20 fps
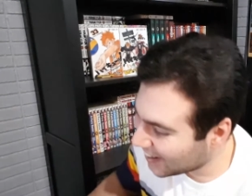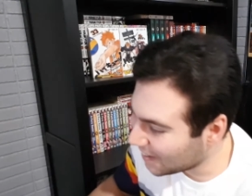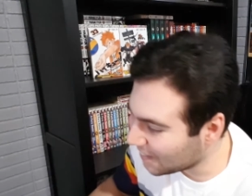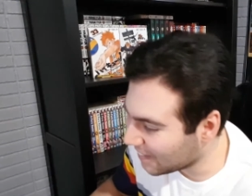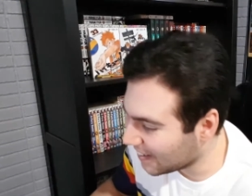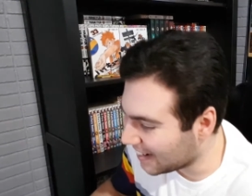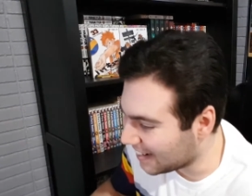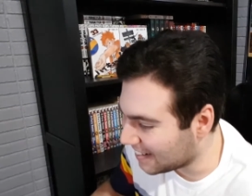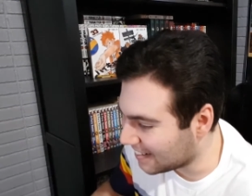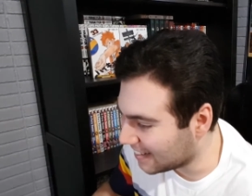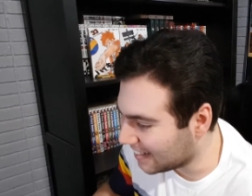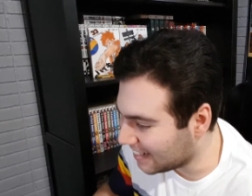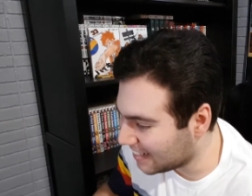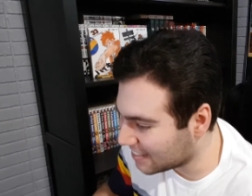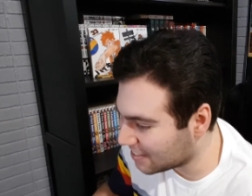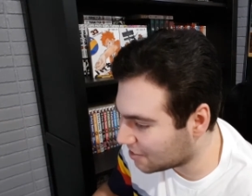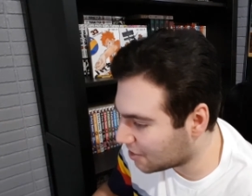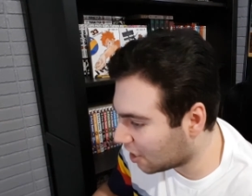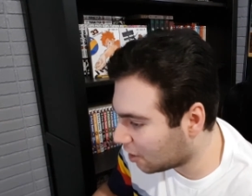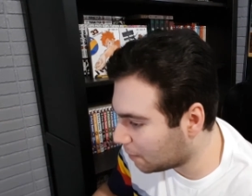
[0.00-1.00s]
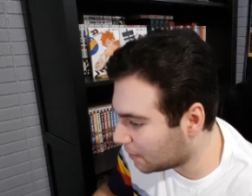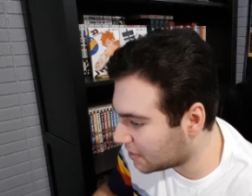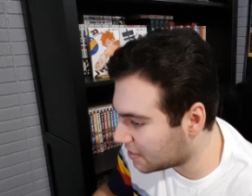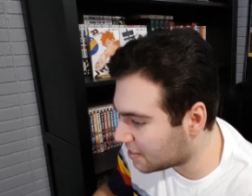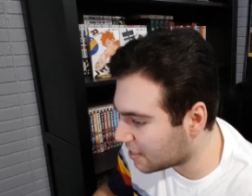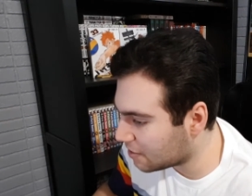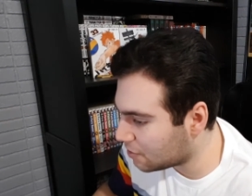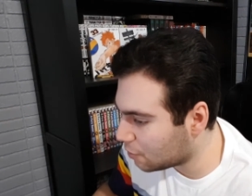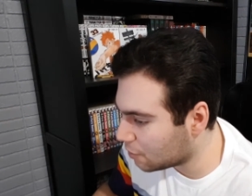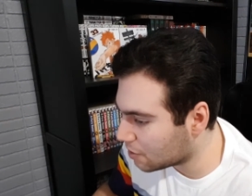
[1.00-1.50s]
All right, ladies and gentlemen,
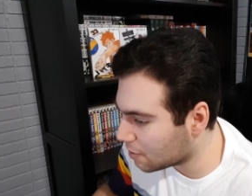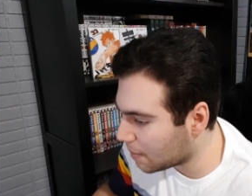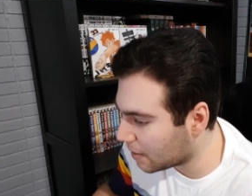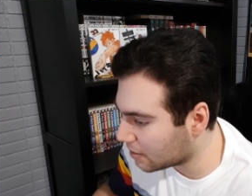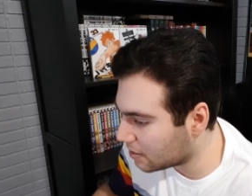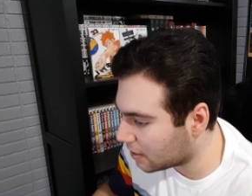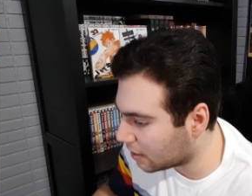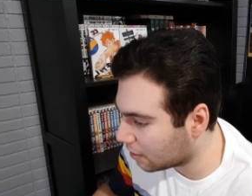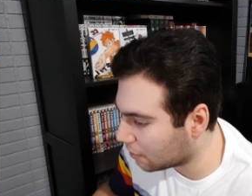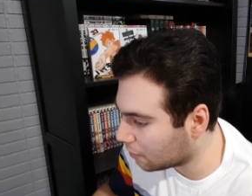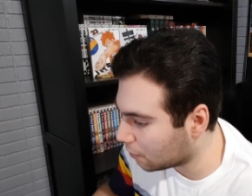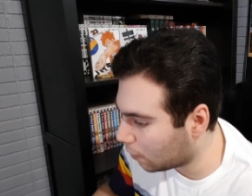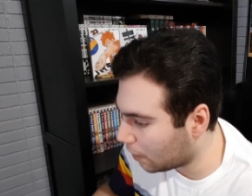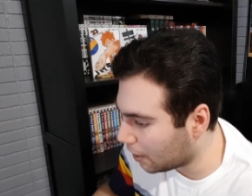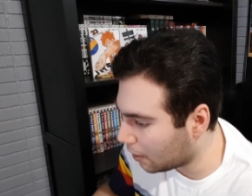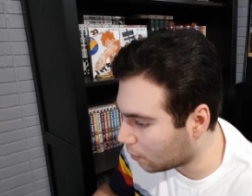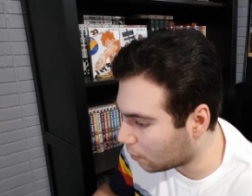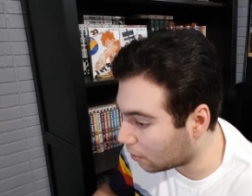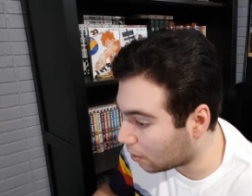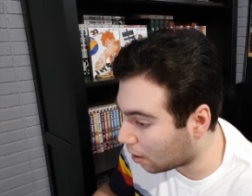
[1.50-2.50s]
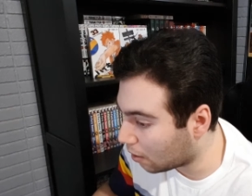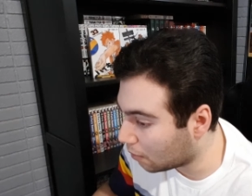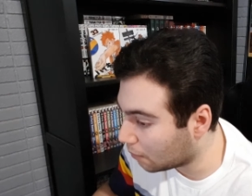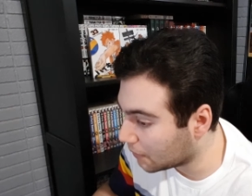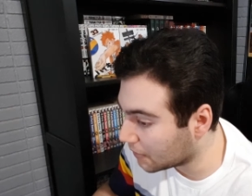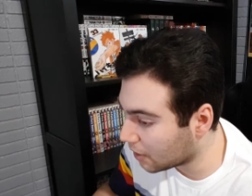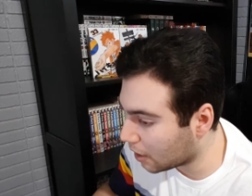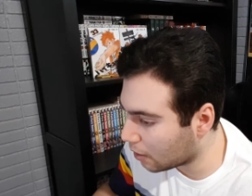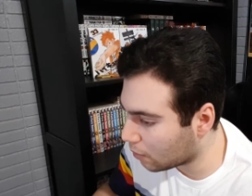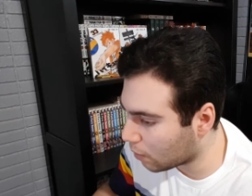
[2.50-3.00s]
set two is about to get underway. Will
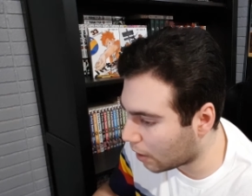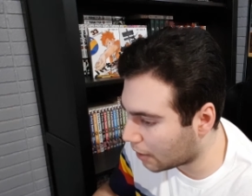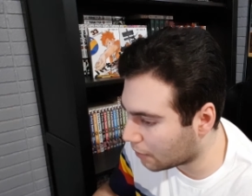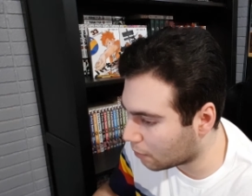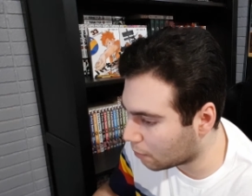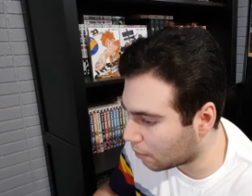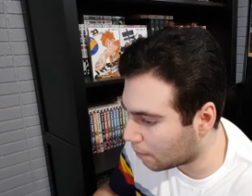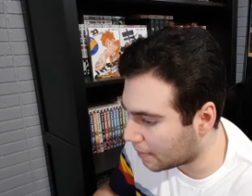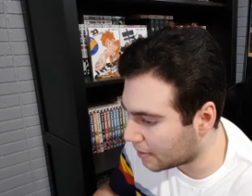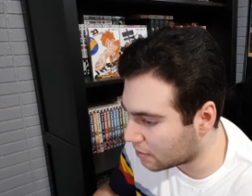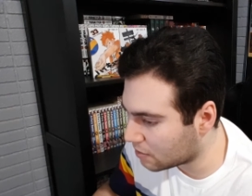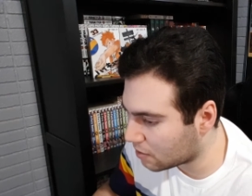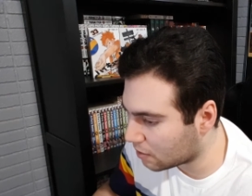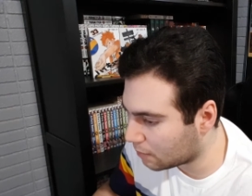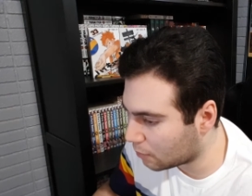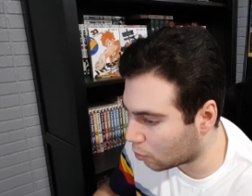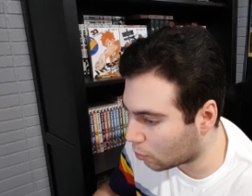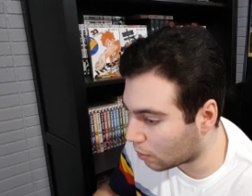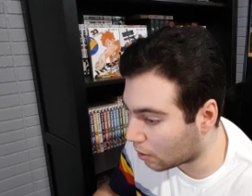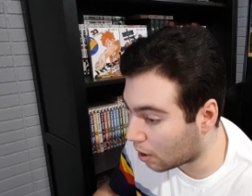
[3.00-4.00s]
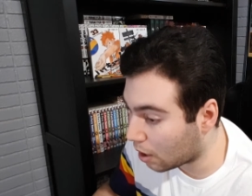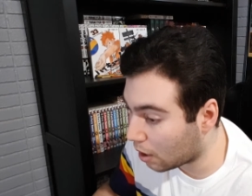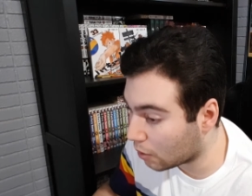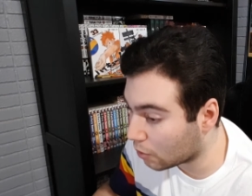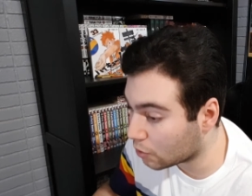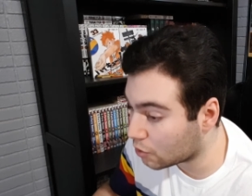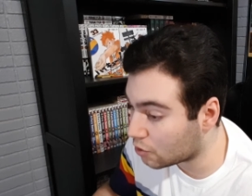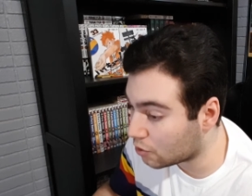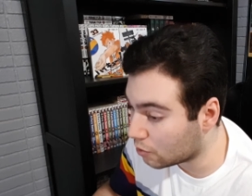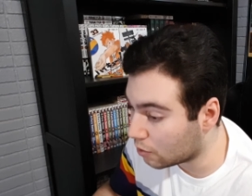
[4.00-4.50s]
Kamomedai ride their momentum, or will
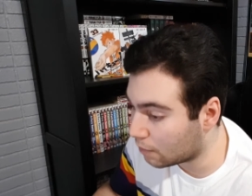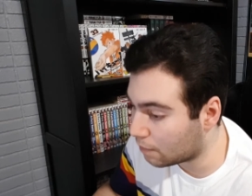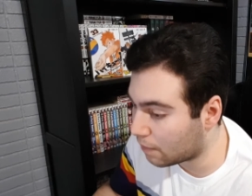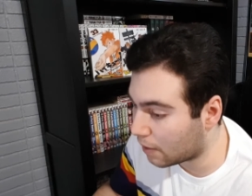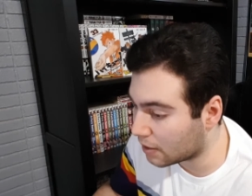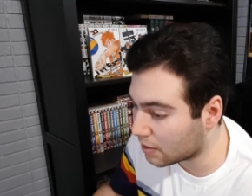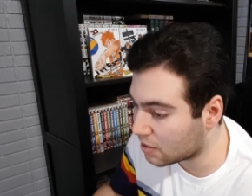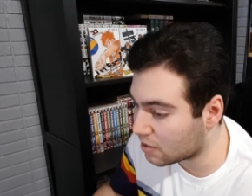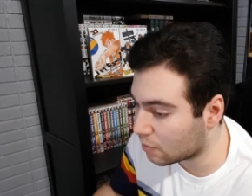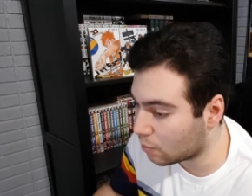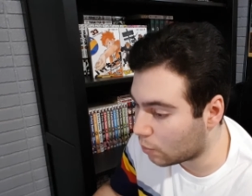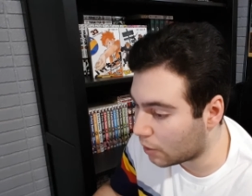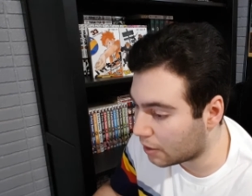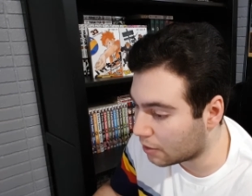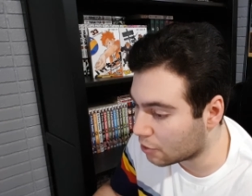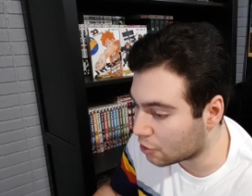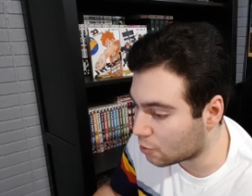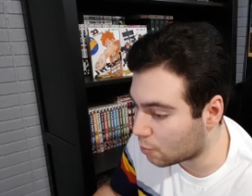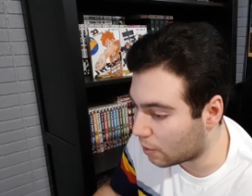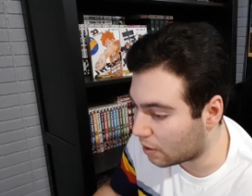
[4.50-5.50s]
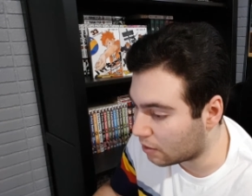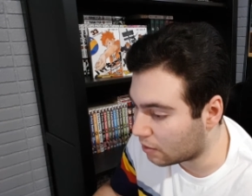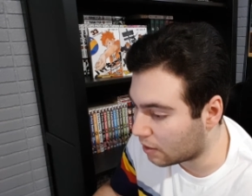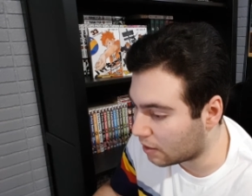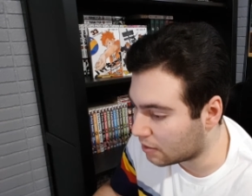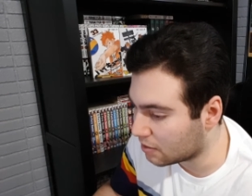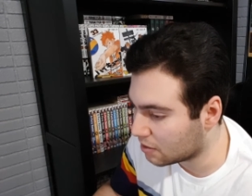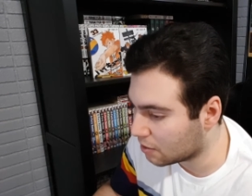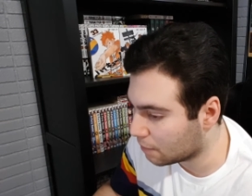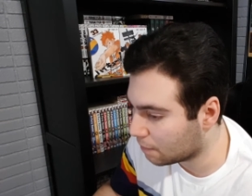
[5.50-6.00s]
Karasuno find some way to swing
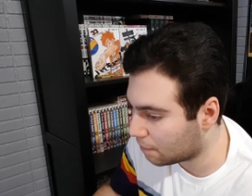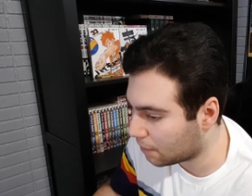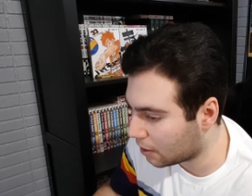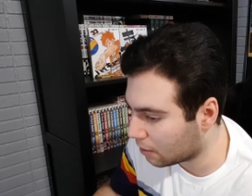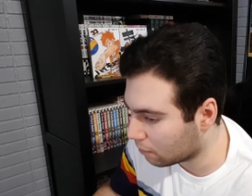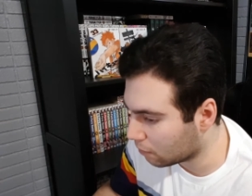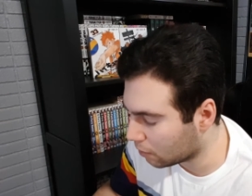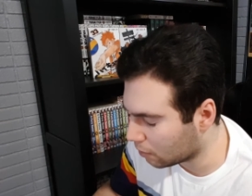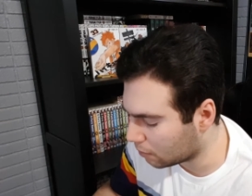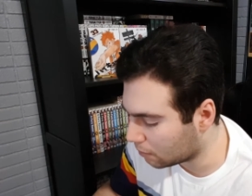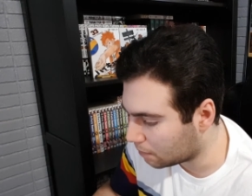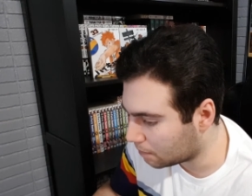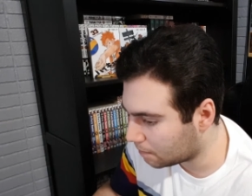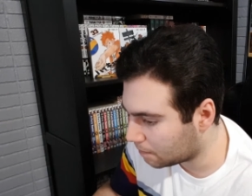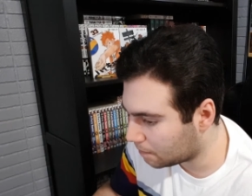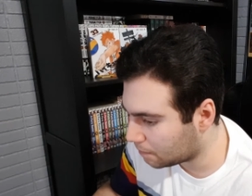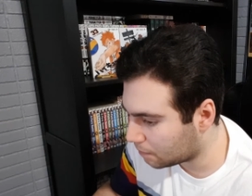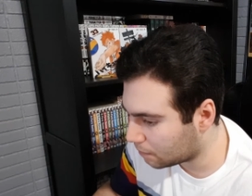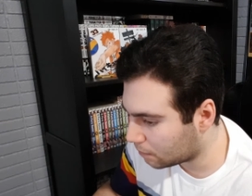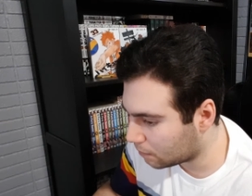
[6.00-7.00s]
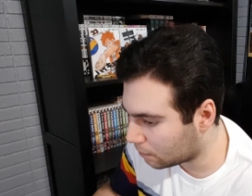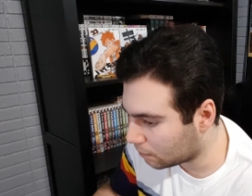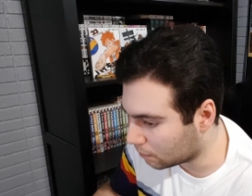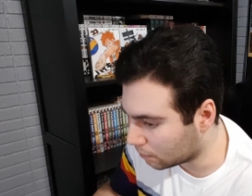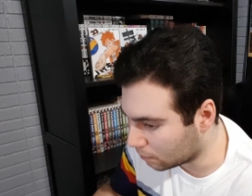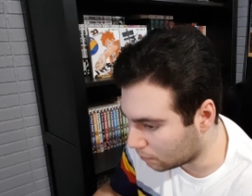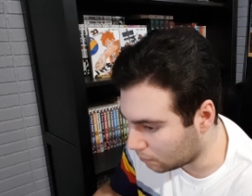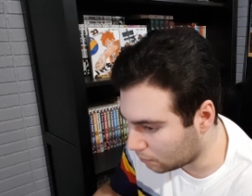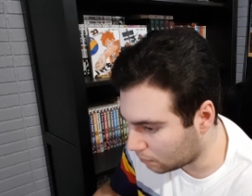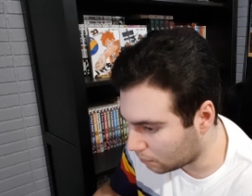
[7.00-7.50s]
things in their favor?
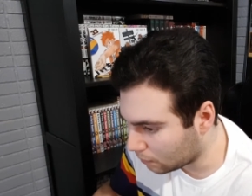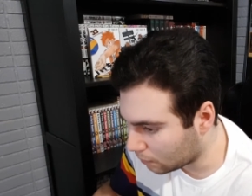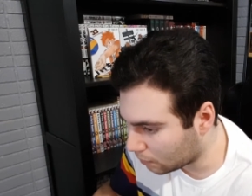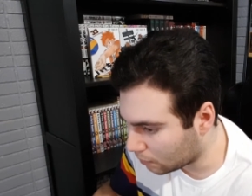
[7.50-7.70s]
Hmm?